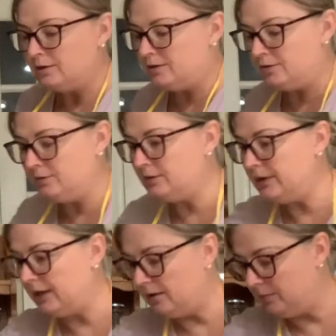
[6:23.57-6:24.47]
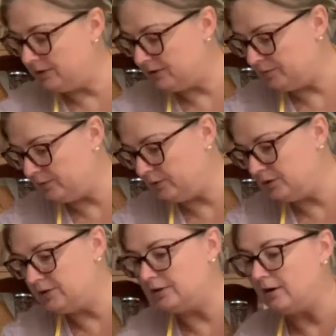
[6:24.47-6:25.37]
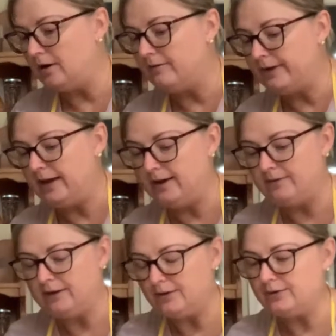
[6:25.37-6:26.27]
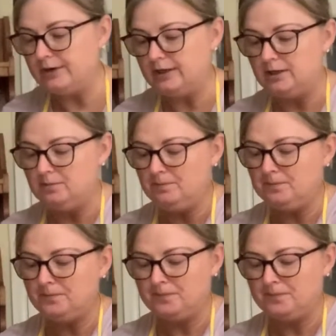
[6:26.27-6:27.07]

2 tablespoons of heavy cream,